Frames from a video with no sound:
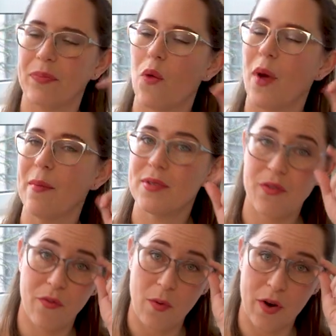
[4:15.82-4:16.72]
wipes
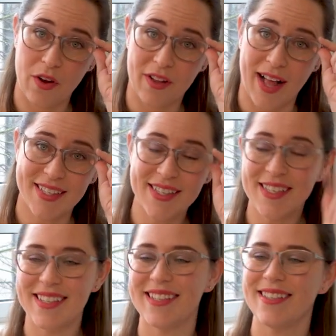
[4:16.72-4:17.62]
for your
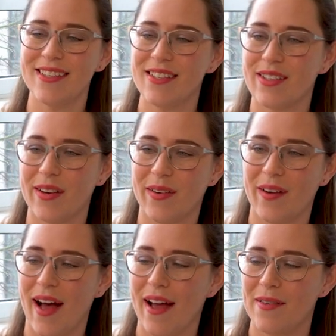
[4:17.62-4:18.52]
glasses. So
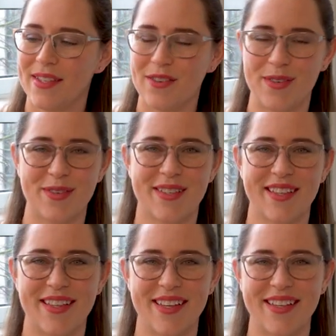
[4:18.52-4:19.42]
I was
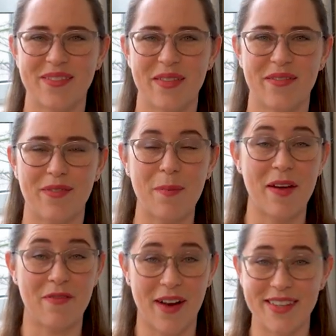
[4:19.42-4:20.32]
introduced to these from
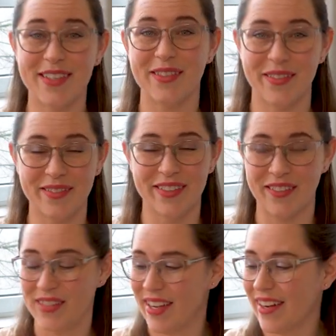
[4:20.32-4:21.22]
my friend who
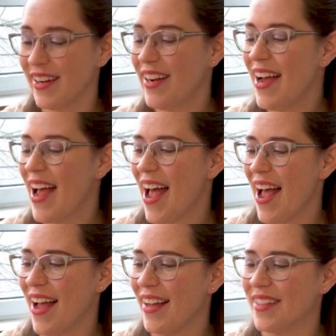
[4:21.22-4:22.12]
lives here
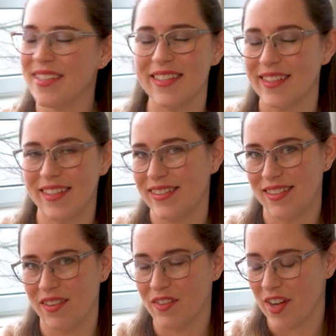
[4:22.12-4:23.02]
and
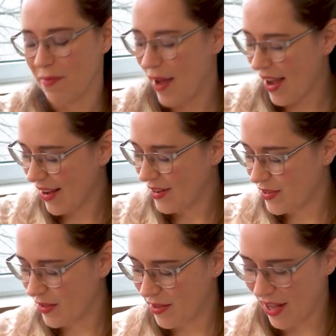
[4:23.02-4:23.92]
never gone back.
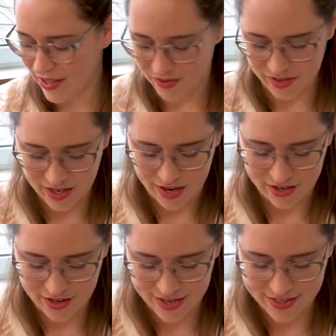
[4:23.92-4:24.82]
So that's
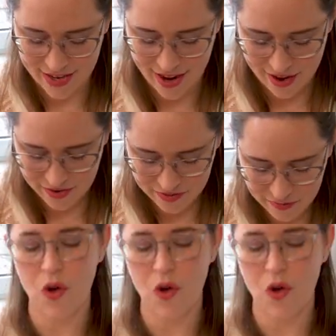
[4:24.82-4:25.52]
really nice to have.